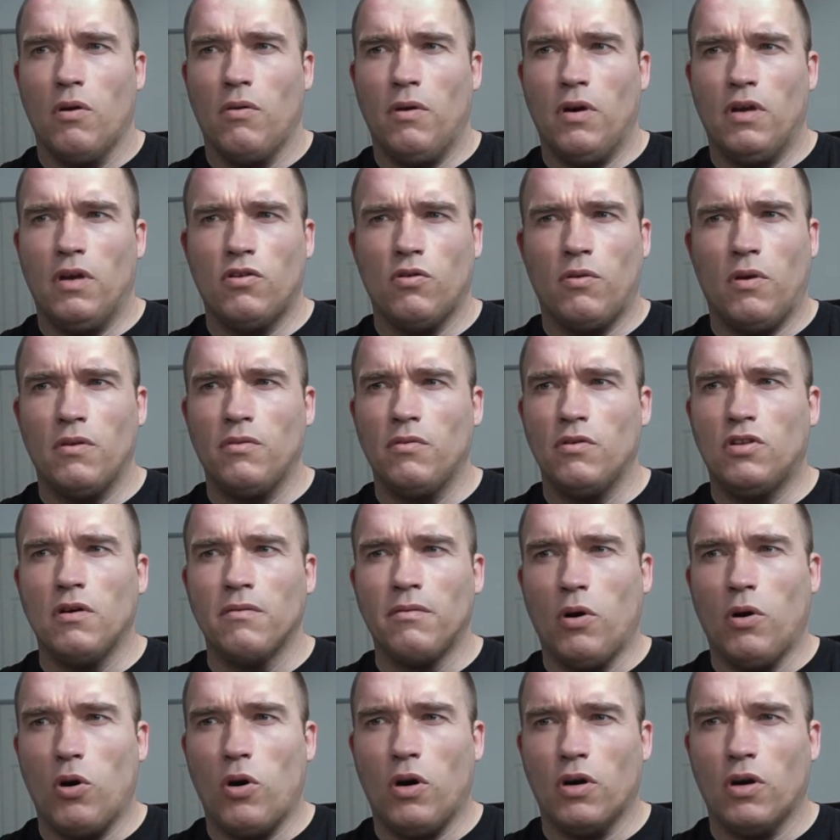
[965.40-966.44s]
with the Borg,
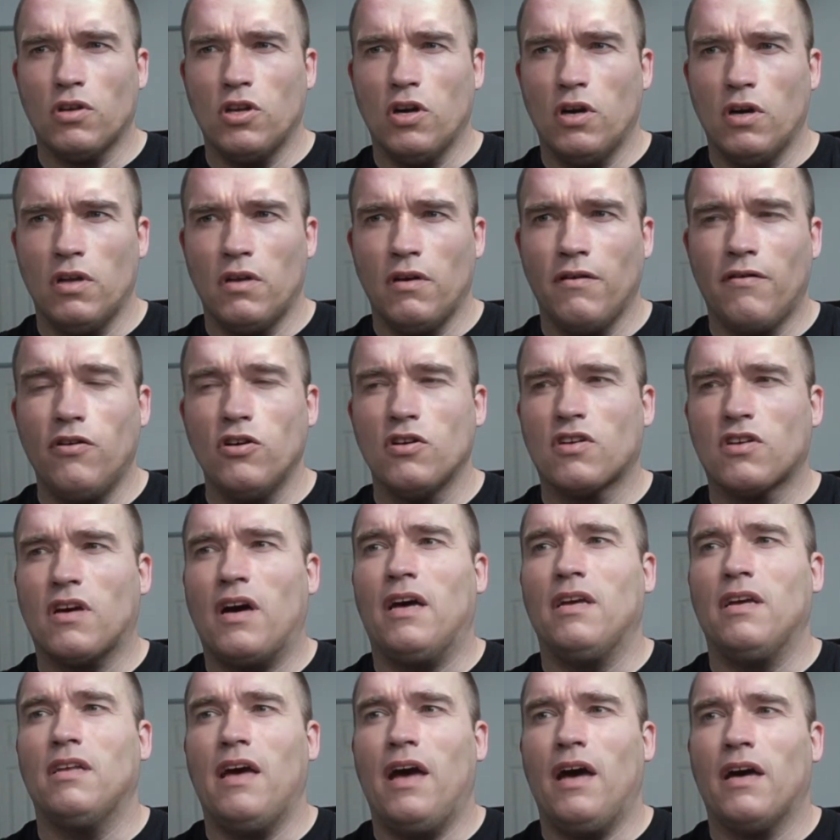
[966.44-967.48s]
the First
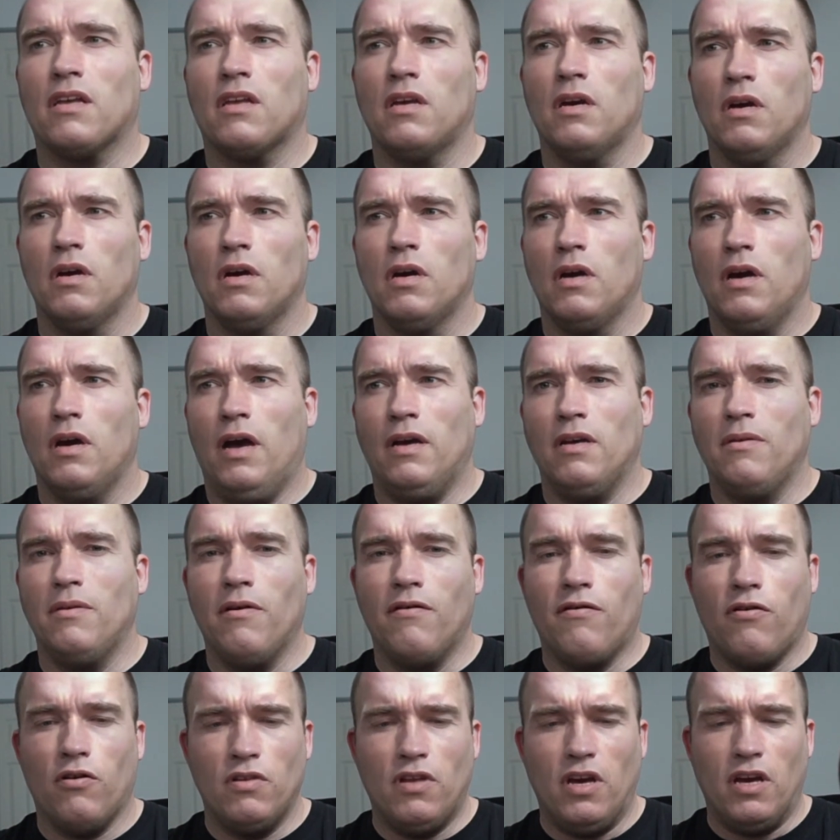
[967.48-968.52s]
Contact, and before that
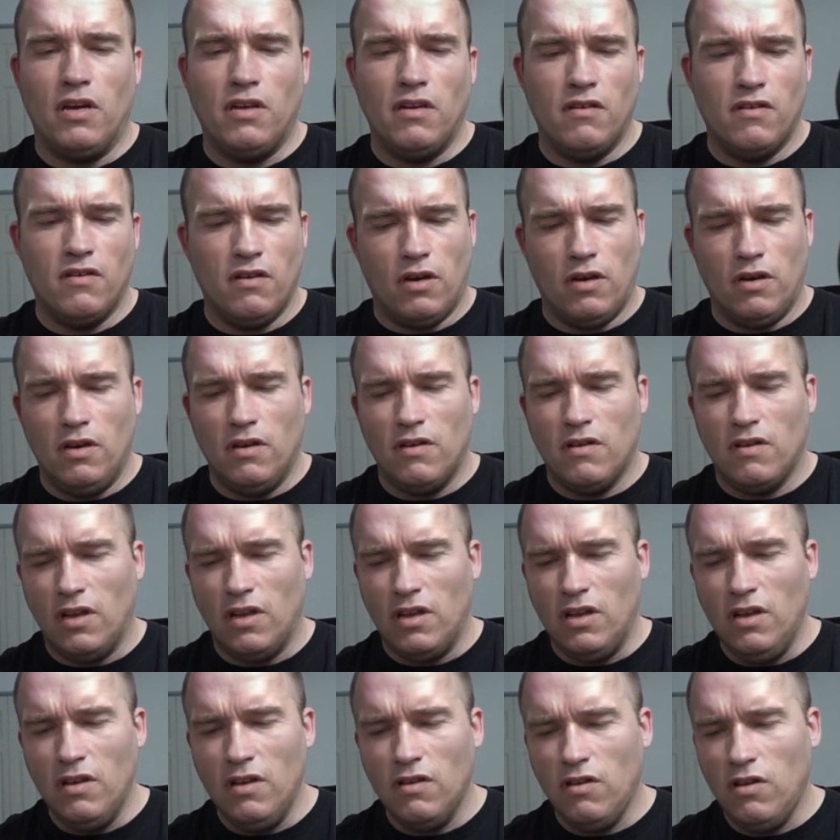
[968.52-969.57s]
is it's not
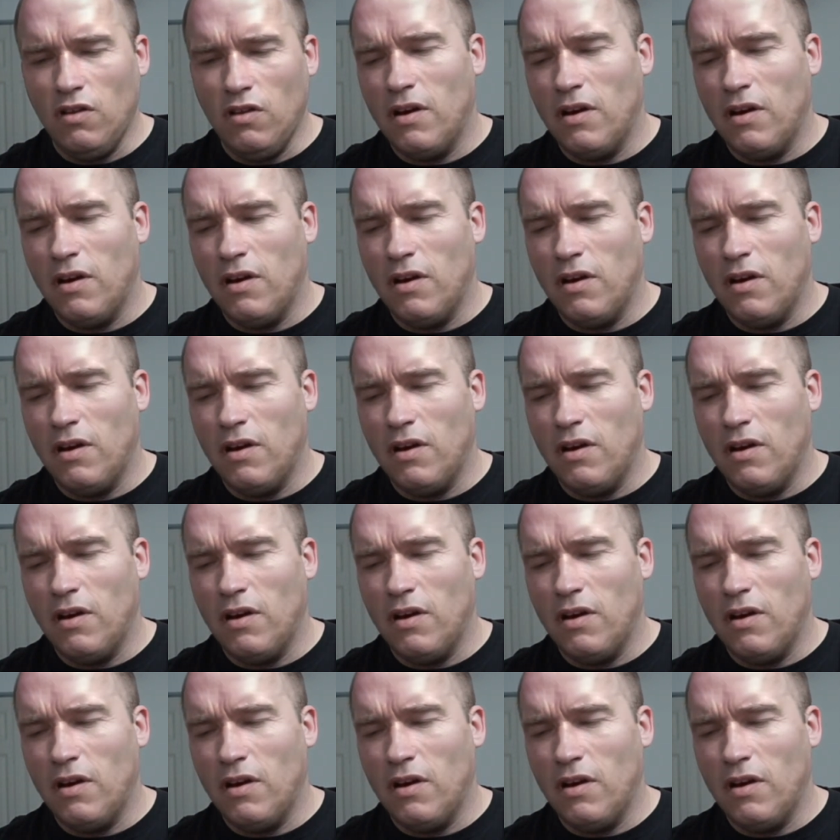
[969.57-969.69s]
Insurrection.